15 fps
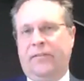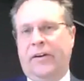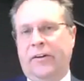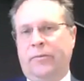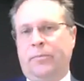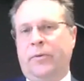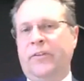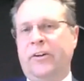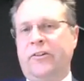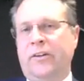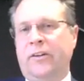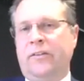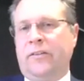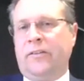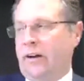various
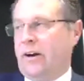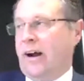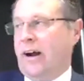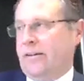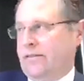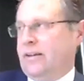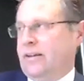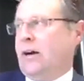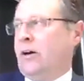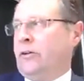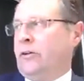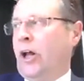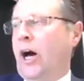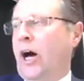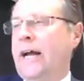provisions that are
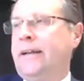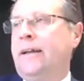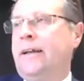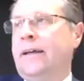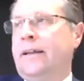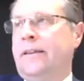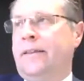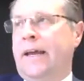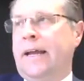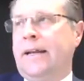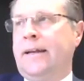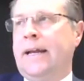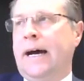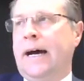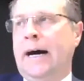online,
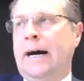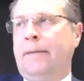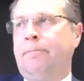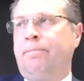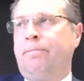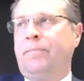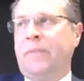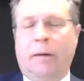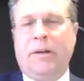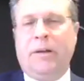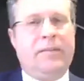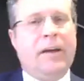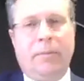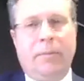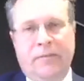then
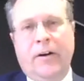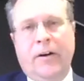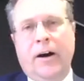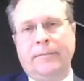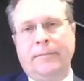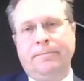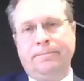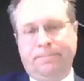they'll be fine.